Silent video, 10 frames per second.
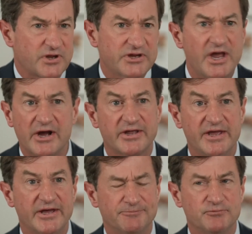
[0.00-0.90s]
Yeah,
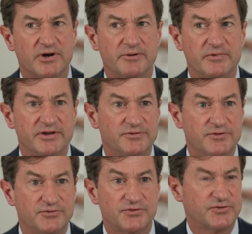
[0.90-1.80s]
again, I mean,
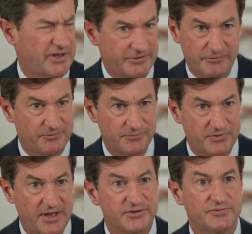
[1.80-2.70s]
this is kind of a
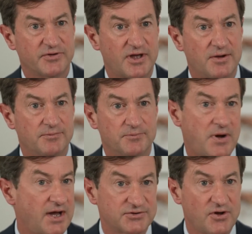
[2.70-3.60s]
case of a
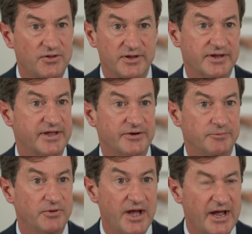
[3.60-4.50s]
pot calling a kettle
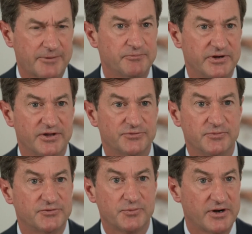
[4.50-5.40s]
black because
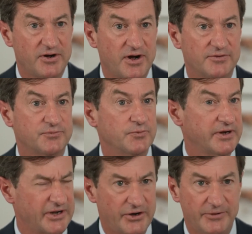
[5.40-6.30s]
Ms. Bredehoft
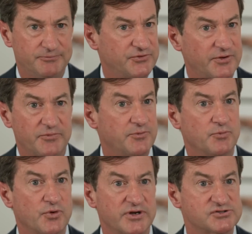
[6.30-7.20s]
went on some of the
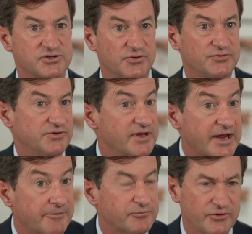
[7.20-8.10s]
morning shows the day
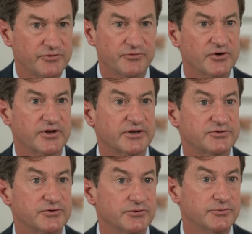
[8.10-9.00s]
after the verdict
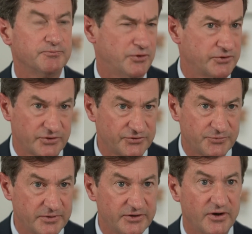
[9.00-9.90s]
to put her
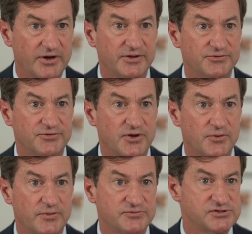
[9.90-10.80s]
spin on it.
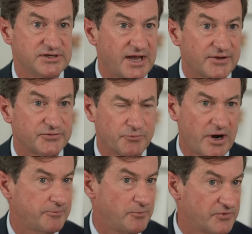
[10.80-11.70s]
So if she has a
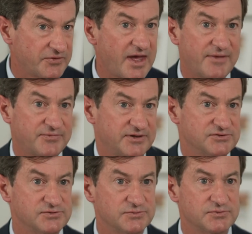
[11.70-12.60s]
problem with that,
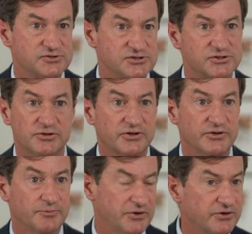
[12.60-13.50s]
then she should look in
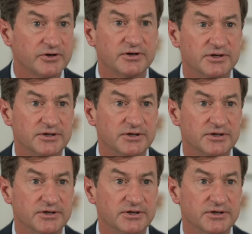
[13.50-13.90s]
the mirror.